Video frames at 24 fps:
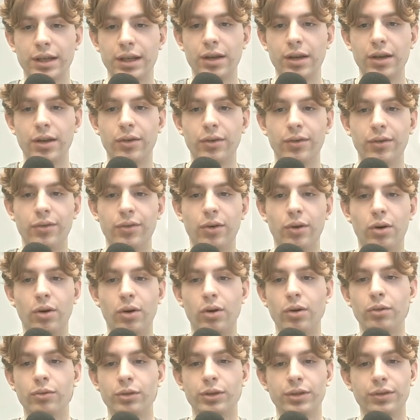for
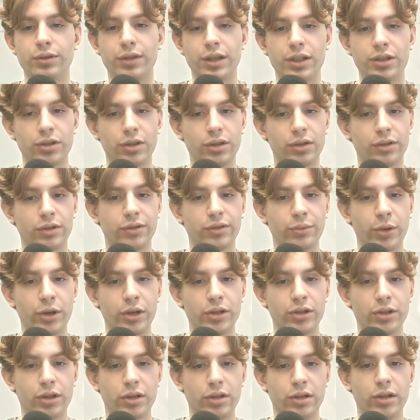reservation
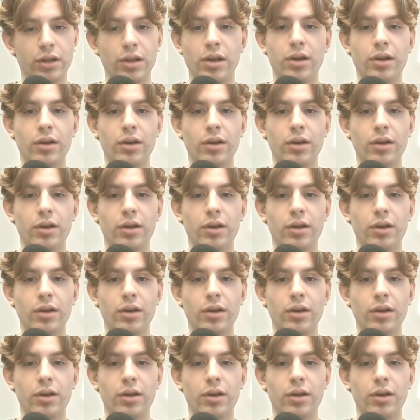confirmation,